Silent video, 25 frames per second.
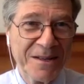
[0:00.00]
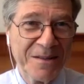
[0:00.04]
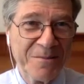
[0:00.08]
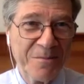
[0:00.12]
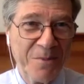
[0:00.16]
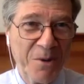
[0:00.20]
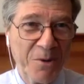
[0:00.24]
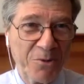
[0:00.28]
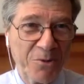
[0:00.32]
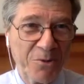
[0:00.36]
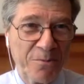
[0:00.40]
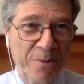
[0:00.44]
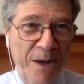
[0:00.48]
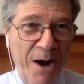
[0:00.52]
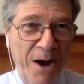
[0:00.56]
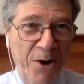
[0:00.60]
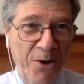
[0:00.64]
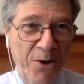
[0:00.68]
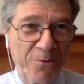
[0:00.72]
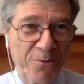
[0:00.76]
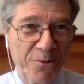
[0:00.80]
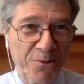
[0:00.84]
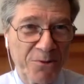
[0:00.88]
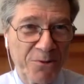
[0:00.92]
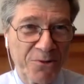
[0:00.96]
most
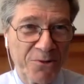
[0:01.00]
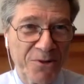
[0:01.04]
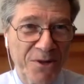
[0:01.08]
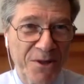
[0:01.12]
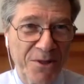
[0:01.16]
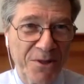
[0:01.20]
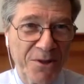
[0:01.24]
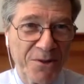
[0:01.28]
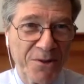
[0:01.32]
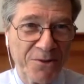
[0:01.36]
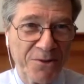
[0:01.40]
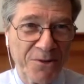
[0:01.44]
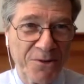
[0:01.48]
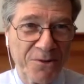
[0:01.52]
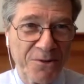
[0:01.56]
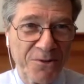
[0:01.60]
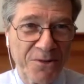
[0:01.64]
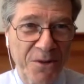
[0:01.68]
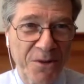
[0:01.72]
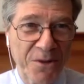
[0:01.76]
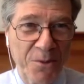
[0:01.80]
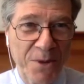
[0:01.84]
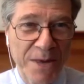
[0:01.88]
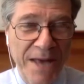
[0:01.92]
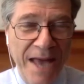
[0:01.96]
powerful synthesis
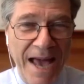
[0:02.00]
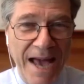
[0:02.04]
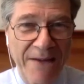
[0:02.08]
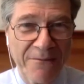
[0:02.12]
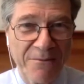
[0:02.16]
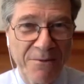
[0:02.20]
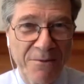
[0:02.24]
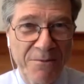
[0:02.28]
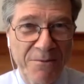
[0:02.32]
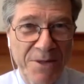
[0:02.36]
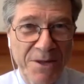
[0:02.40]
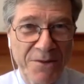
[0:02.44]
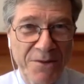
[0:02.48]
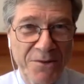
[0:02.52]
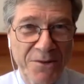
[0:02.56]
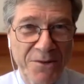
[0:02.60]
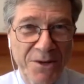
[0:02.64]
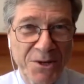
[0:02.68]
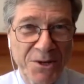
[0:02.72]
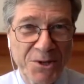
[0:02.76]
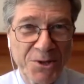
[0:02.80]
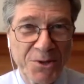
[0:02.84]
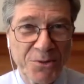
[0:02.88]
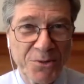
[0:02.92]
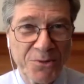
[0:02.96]
that we have of these
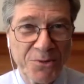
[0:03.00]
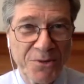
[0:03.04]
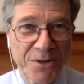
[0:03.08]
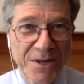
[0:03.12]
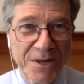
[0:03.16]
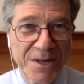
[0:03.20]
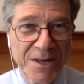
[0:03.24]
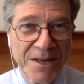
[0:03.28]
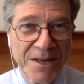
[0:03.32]
issues.